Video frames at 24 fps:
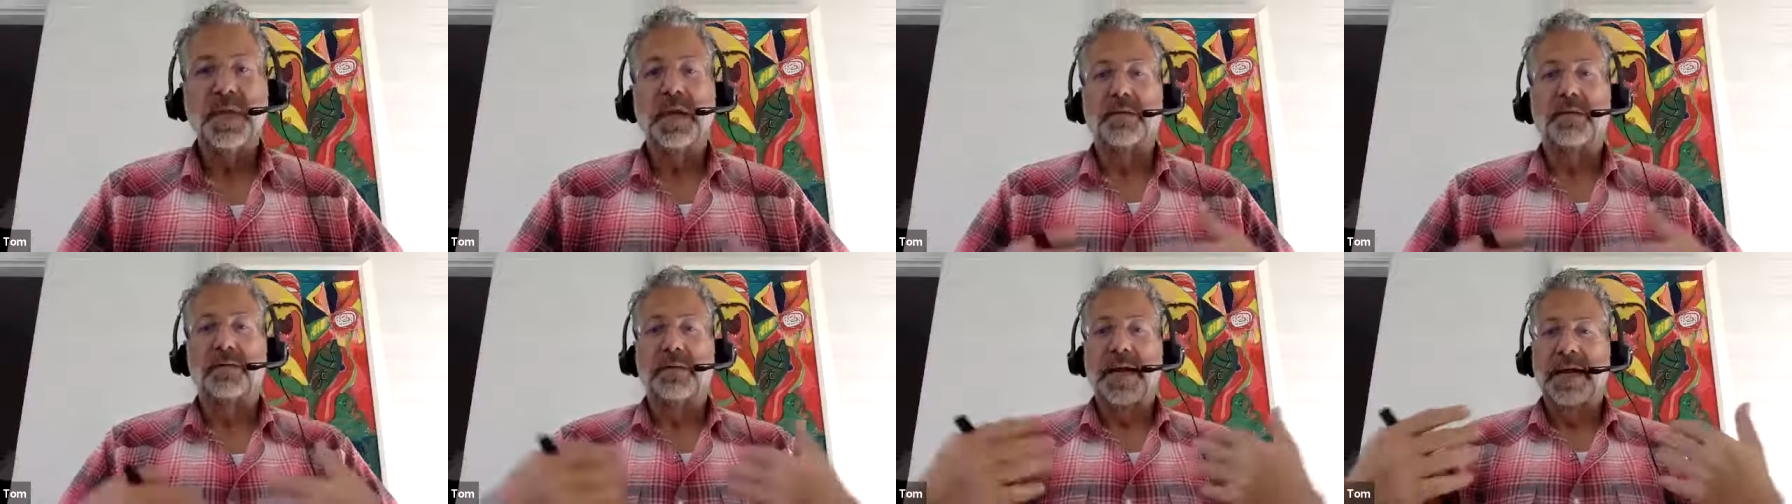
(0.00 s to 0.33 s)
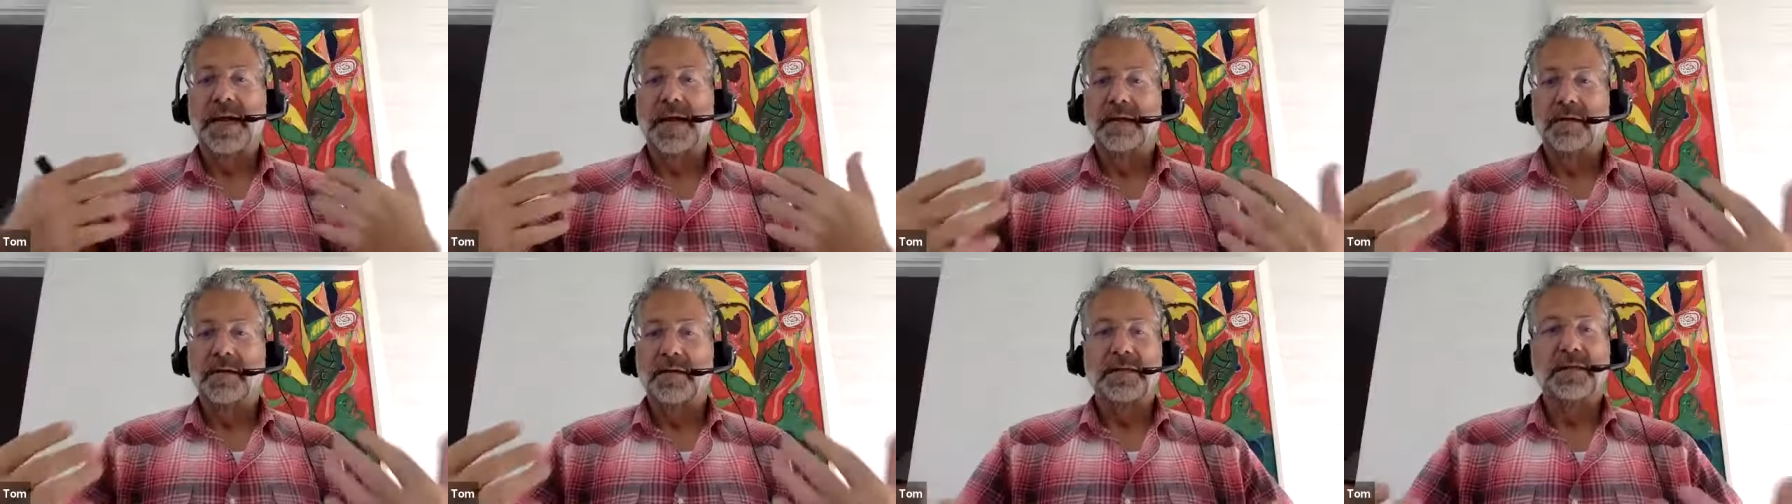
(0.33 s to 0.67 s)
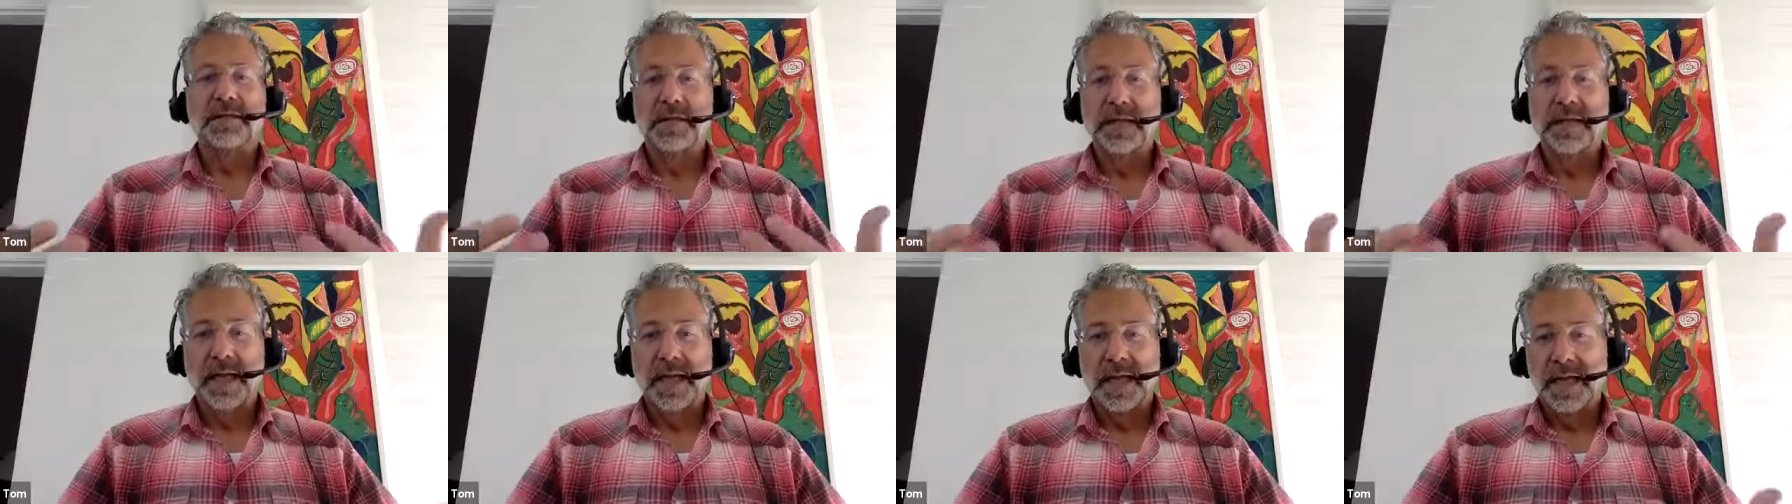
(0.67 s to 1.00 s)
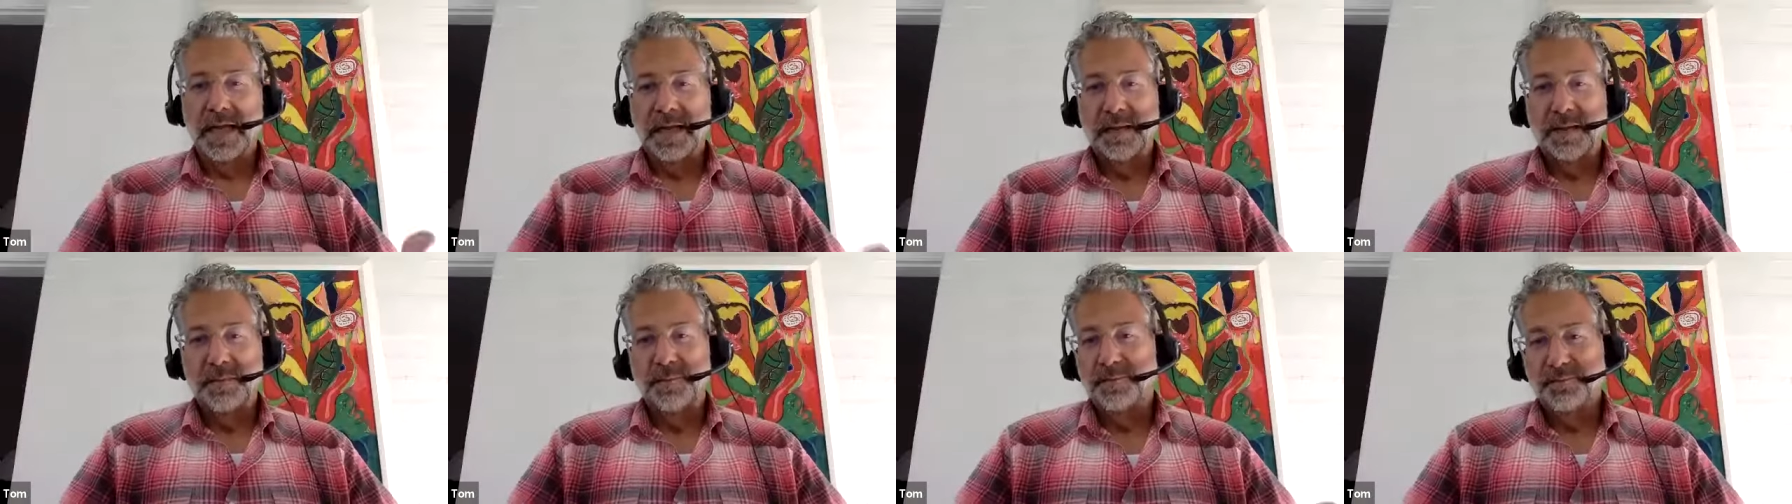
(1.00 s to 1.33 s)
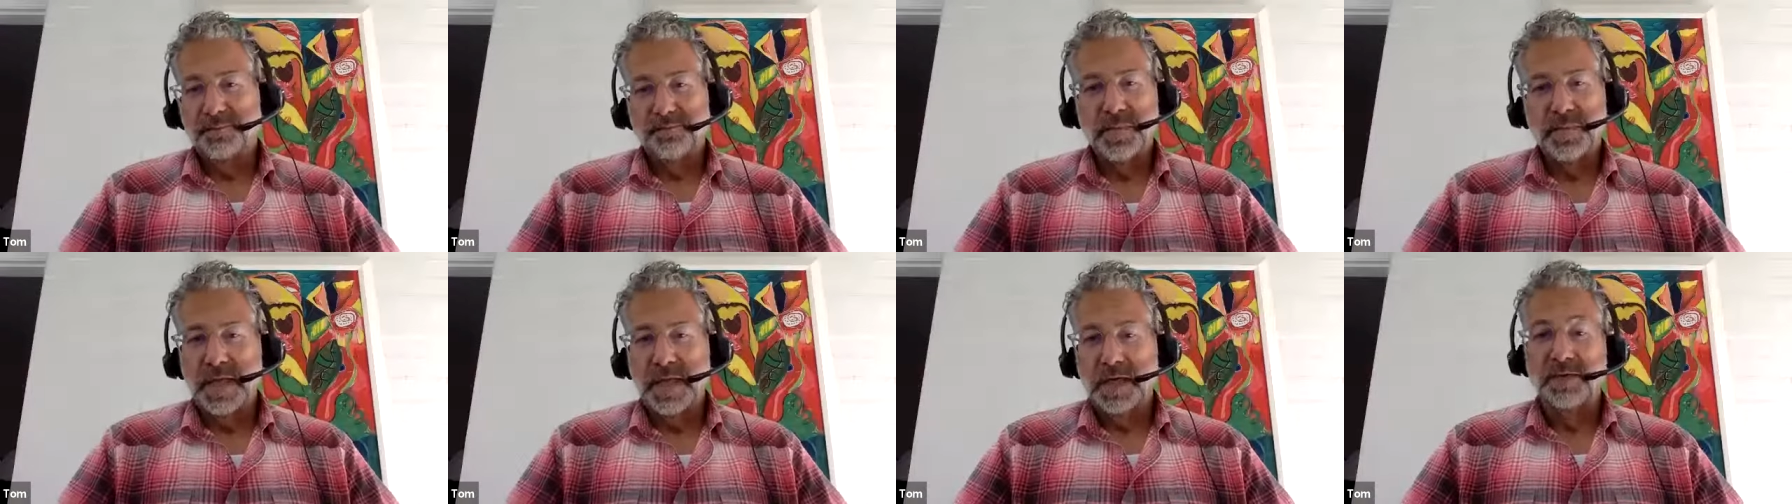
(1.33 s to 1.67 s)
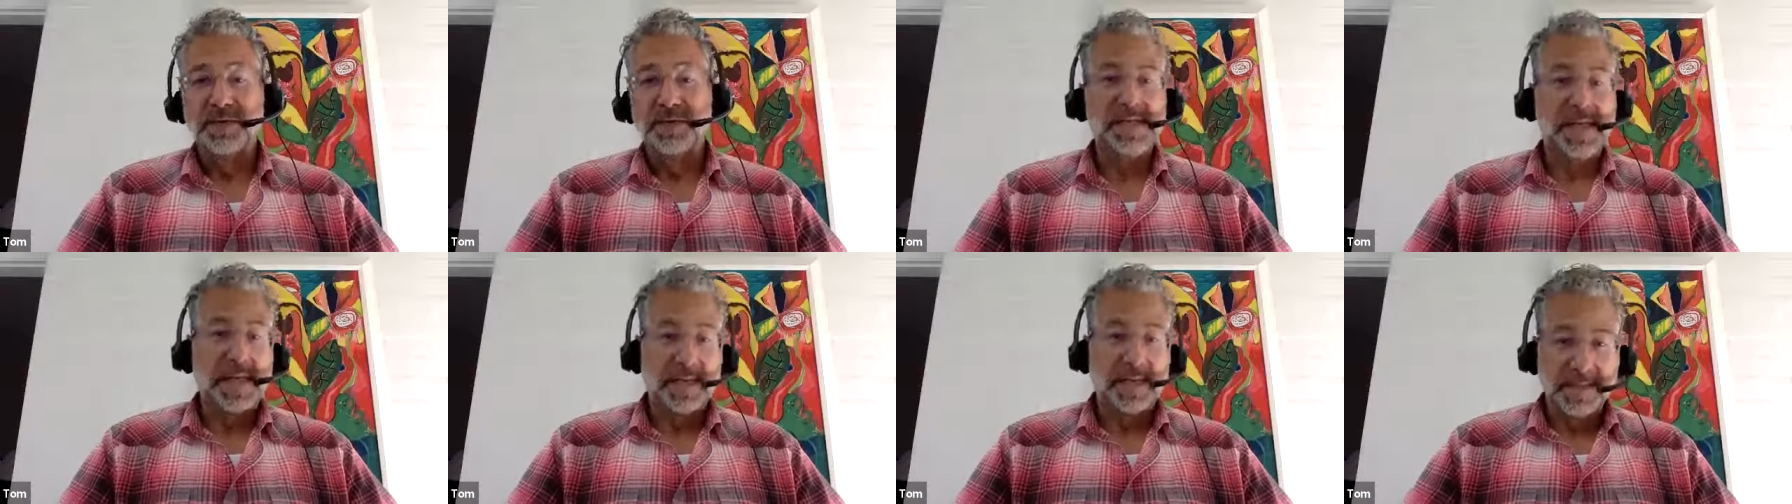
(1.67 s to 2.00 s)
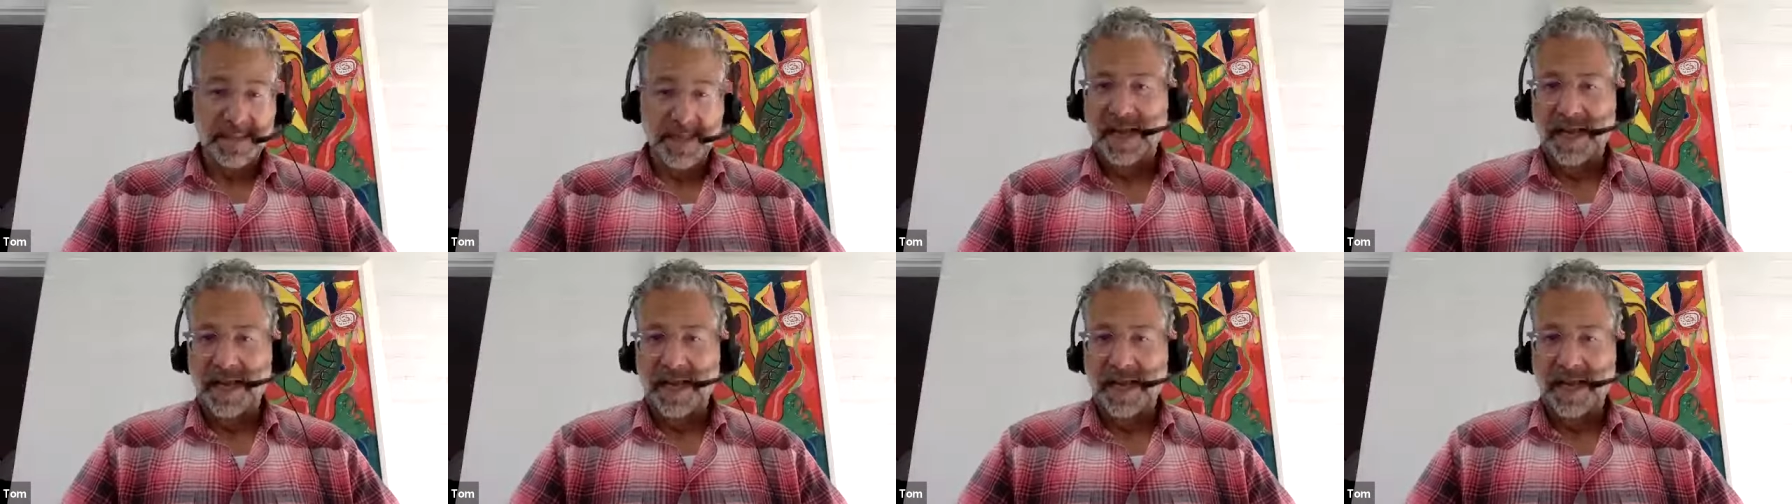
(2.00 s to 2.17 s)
around um, you know sales